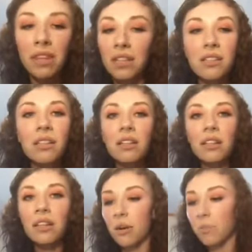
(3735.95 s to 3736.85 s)
That's gonna
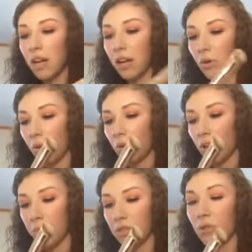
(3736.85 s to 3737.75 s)
clean up that whole
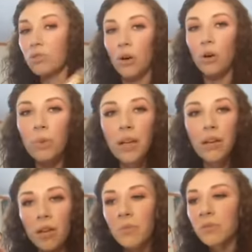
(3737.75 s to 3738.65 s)
lip. So don't be
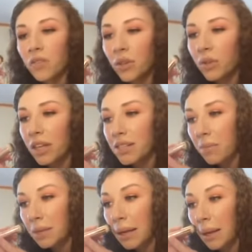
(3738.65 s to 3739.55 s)
alarmed if you get
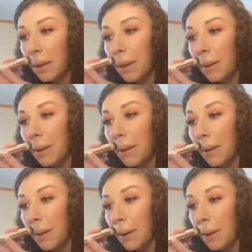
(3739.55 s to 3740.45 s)
something
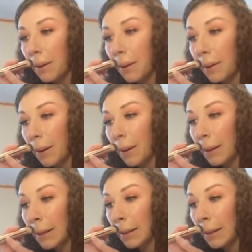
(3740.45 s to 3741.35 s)
outside
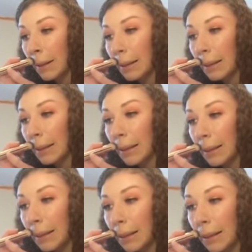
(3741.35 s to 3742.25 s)
of your lip.
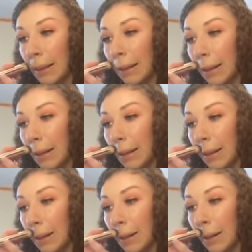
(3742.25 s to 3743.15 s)

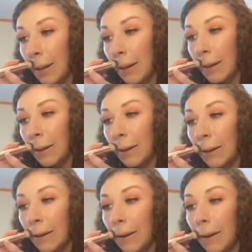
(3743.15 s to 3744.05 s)
It's not
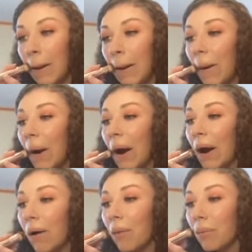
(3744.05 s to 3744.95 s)
gonna
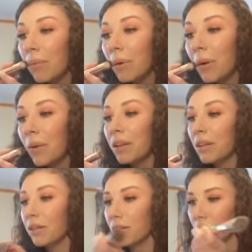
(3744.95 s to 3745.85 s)

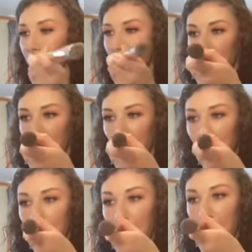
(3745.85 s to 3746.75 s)
ruin the look you were
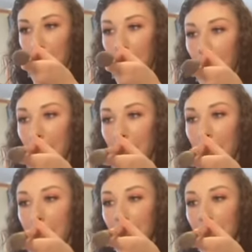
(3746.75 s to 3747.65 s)
going for
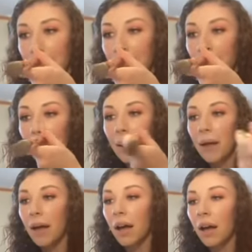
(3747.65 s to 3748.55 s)

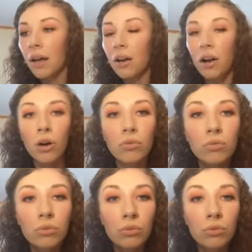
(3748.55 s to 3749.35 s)
at all.